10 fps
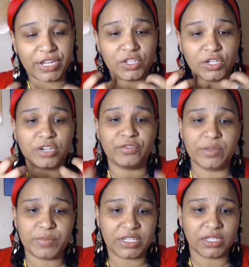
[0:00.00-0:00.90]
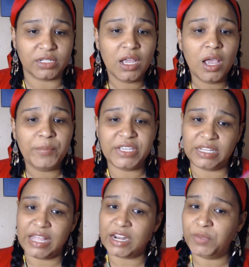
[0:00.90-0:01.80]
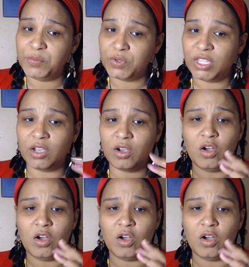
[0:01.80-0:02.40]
in the Caribbean because a lot of people think,